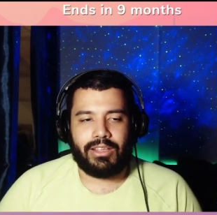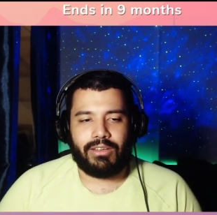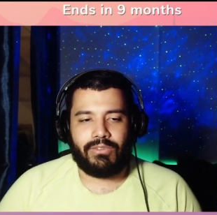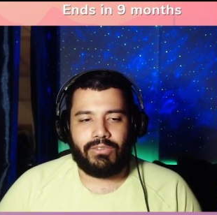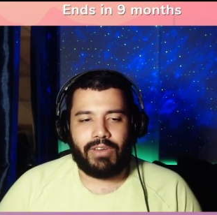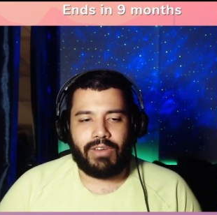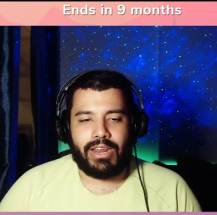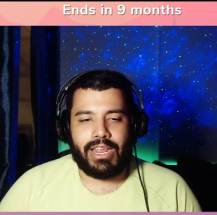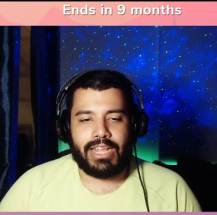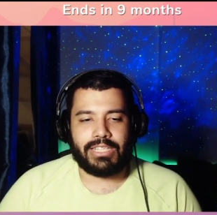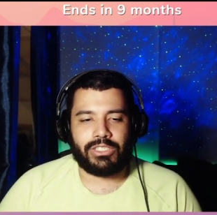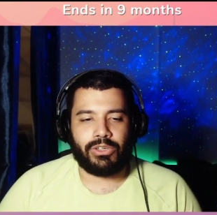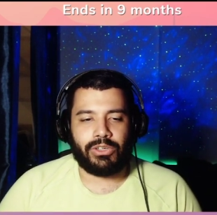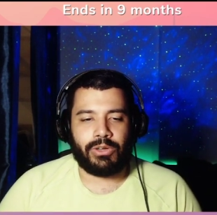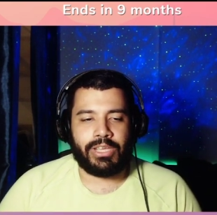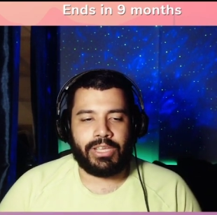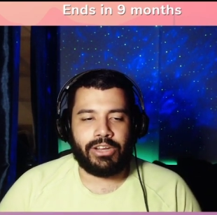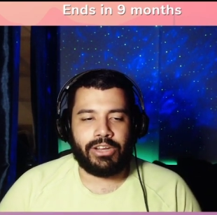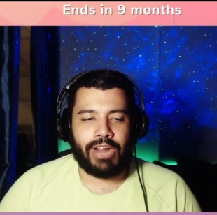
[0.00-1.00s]
right? And
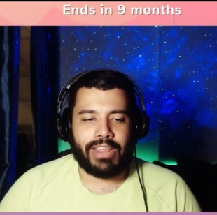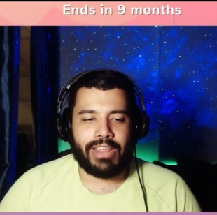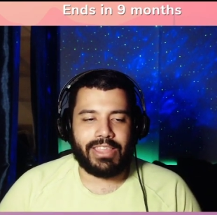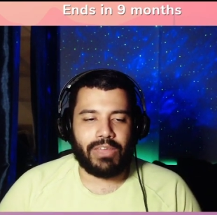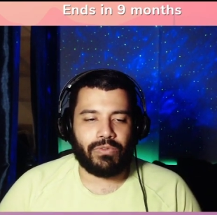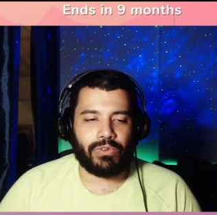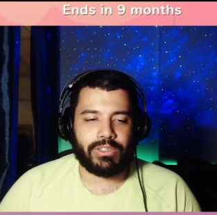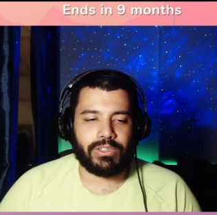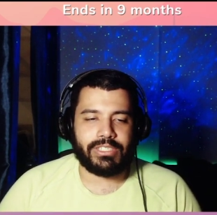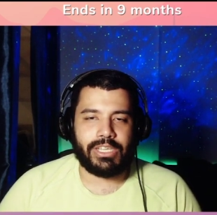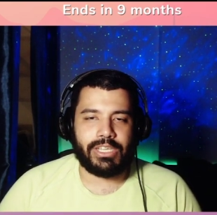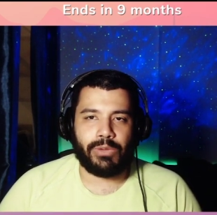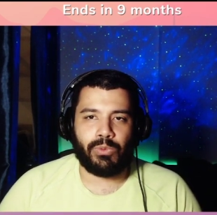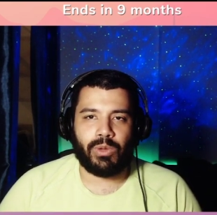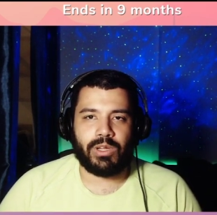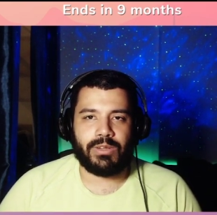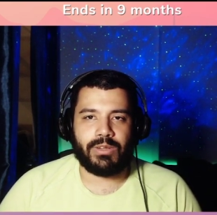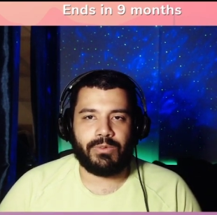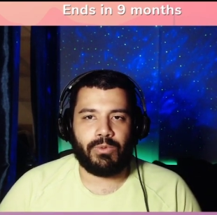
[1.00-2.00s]
so here I think rook
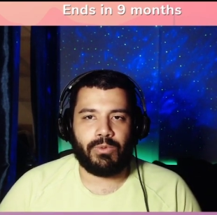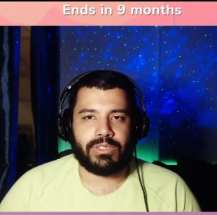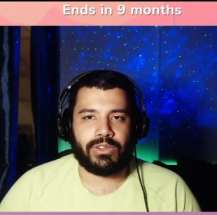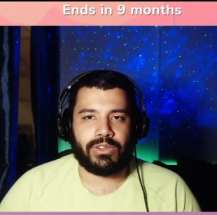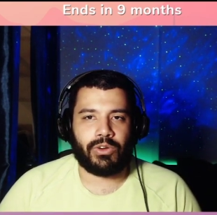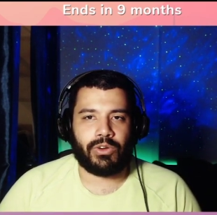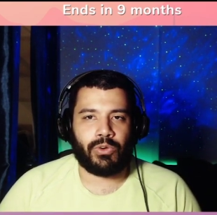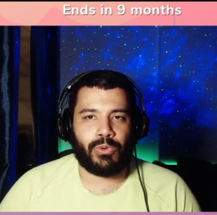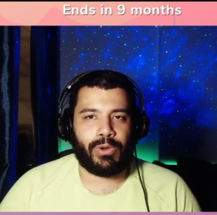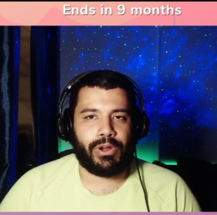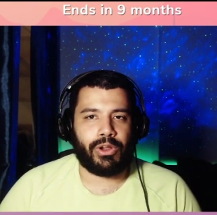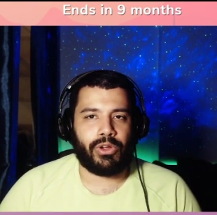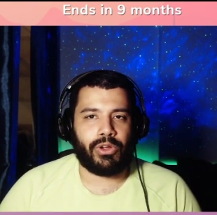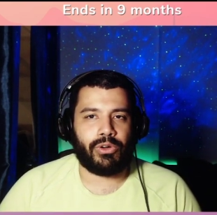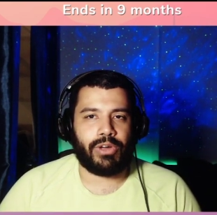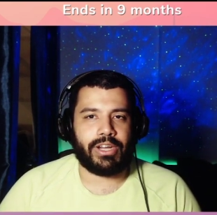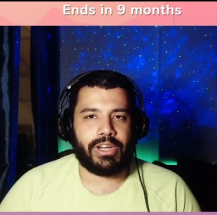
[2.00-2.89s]
d1 was a critical